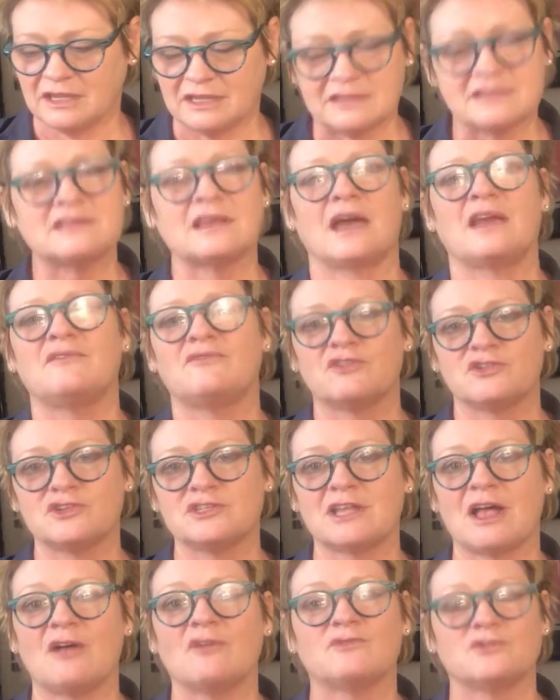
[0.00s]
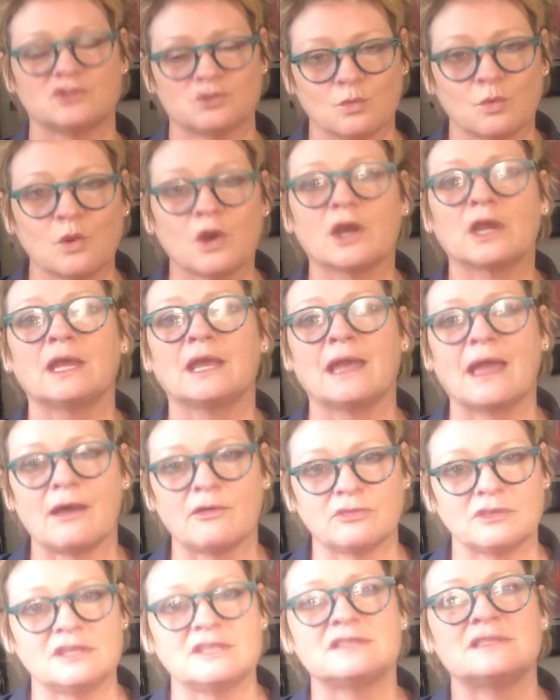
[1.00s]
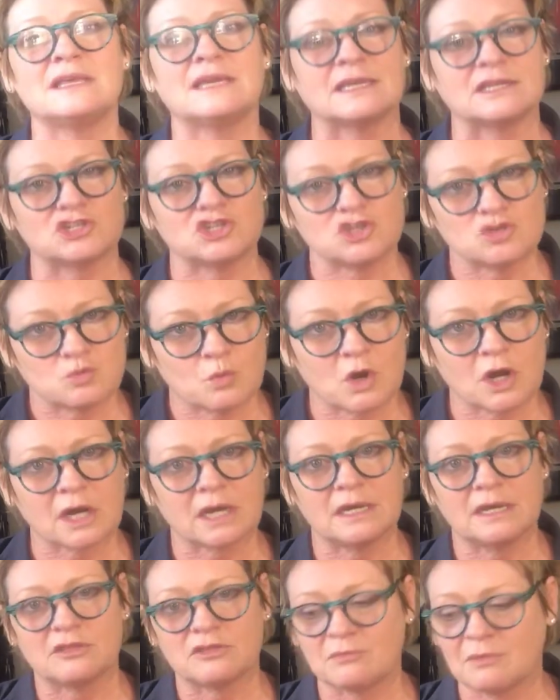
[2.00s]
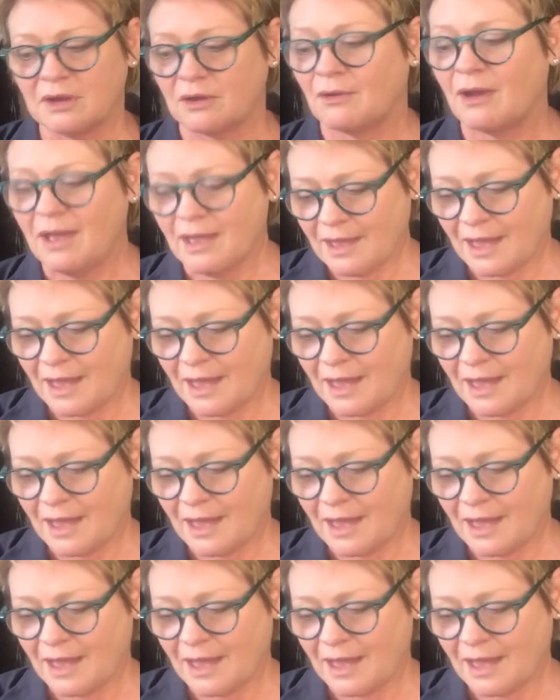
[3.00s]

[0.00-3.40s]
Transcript: inside of herself is working out these things. She's working it through.